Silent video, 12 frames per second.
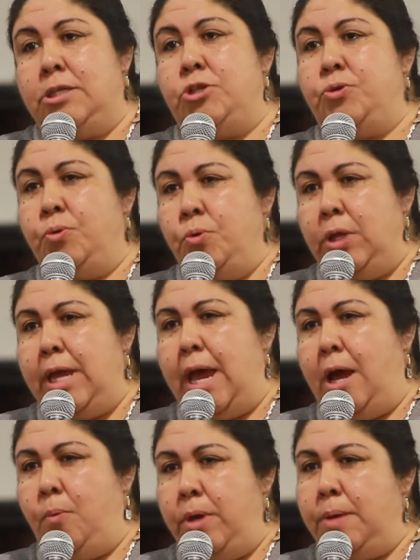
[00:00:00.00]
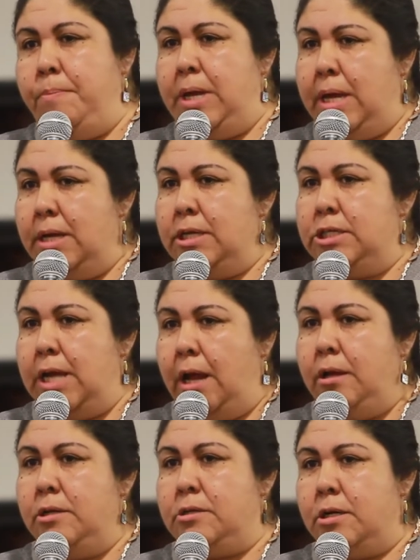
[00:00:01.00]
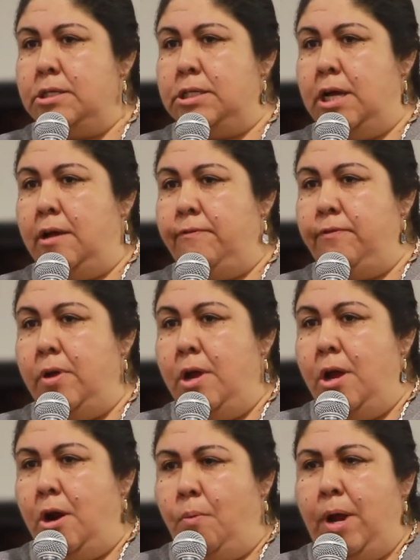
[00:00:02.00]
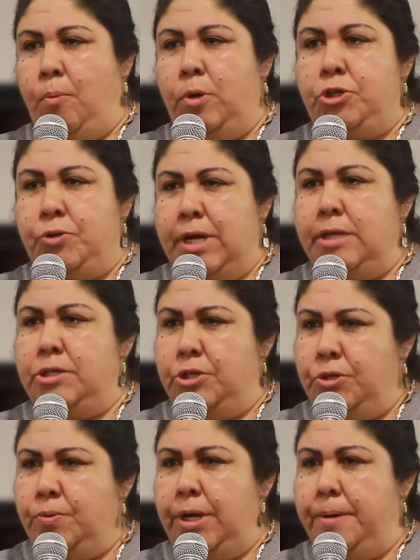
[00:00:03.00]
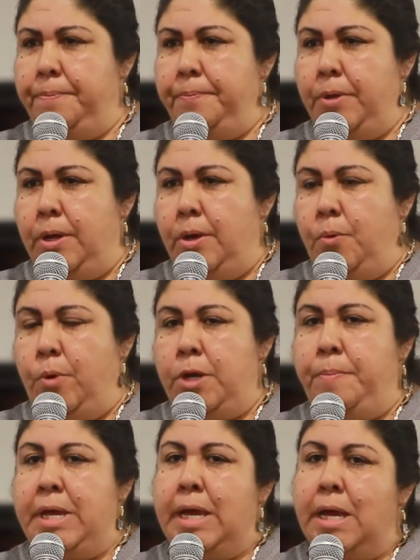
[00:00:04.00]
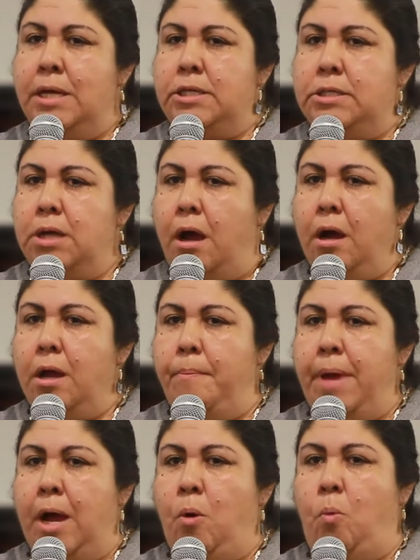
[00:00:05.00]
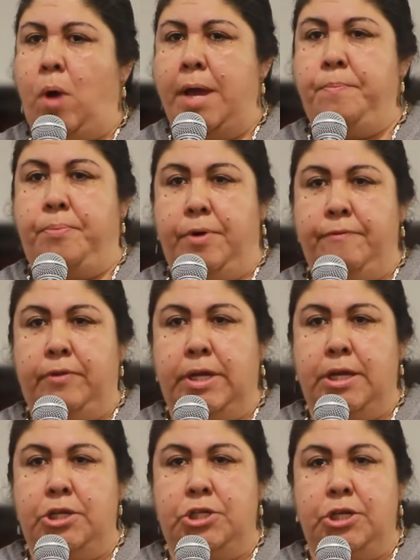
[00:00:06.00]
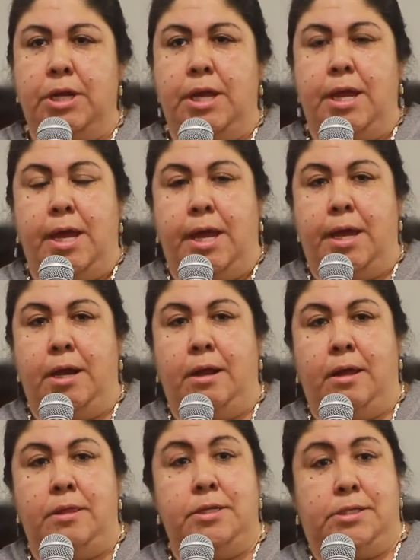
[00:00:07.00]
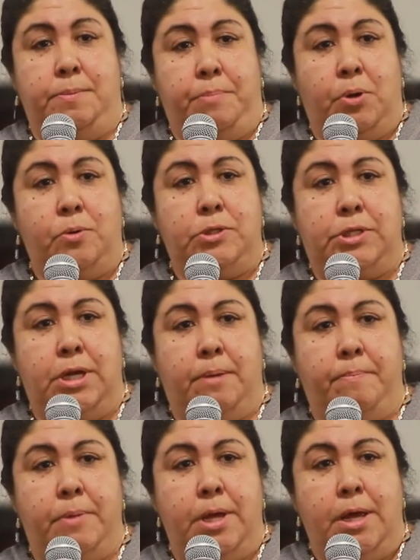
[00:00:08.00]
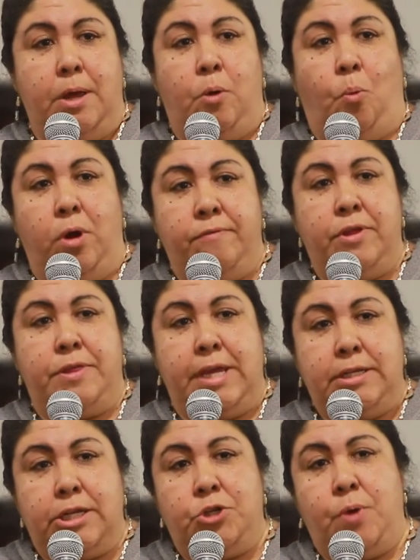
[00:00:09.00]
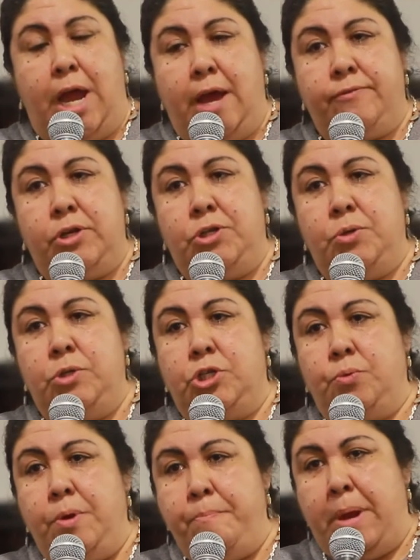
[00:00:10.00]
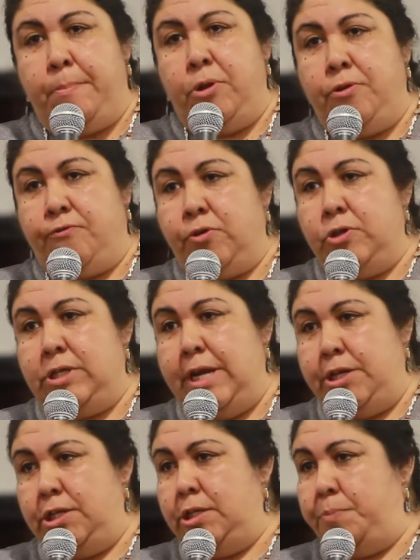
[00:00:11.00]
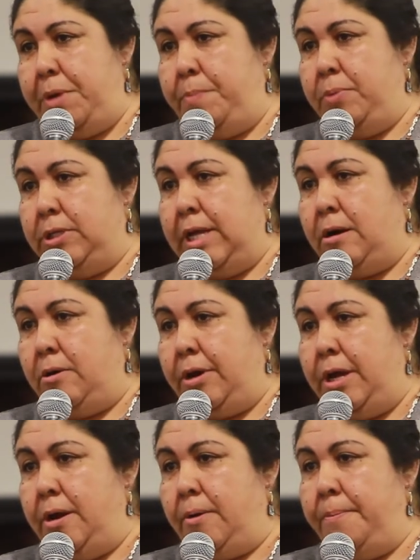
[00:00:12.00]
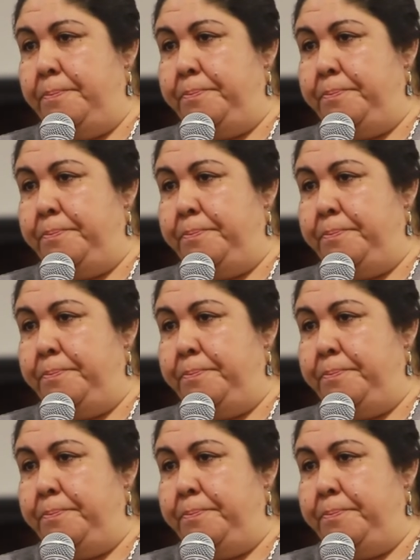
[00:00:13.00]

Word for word: truly how we can begin to challenge ourselves around what you guys are doing. When you begin to talk about white privilege in this symposium, one of the things that you have to do is to remember the First Nations peoples that are here,